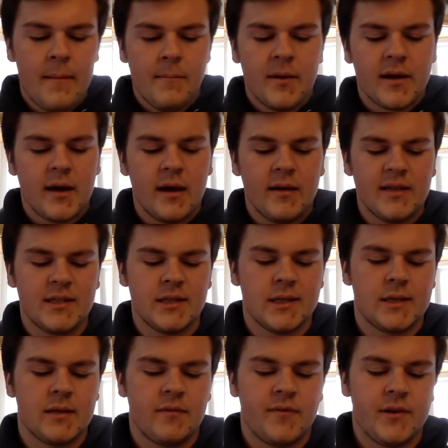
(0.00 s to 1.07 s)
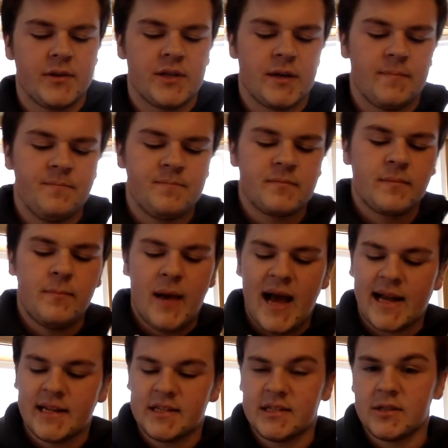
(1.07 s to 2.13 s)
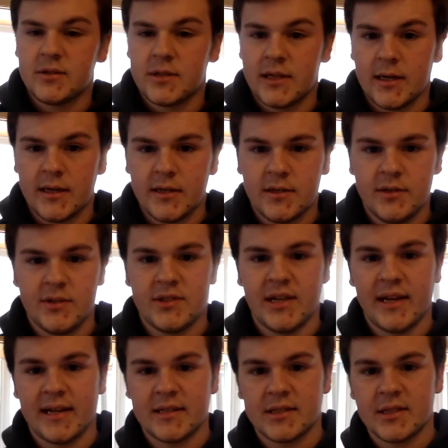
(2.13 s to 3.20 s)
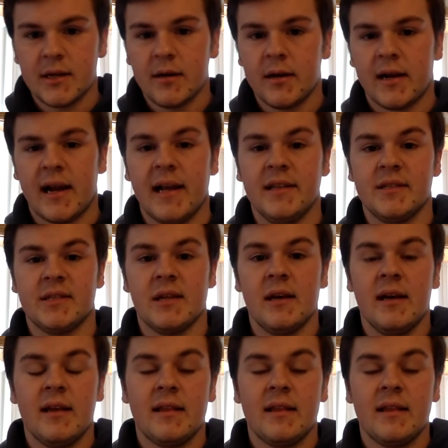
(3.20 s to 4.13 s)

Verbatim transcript: But uh, let's look to the future. Backes is returning Tuesday against the Hurricanes.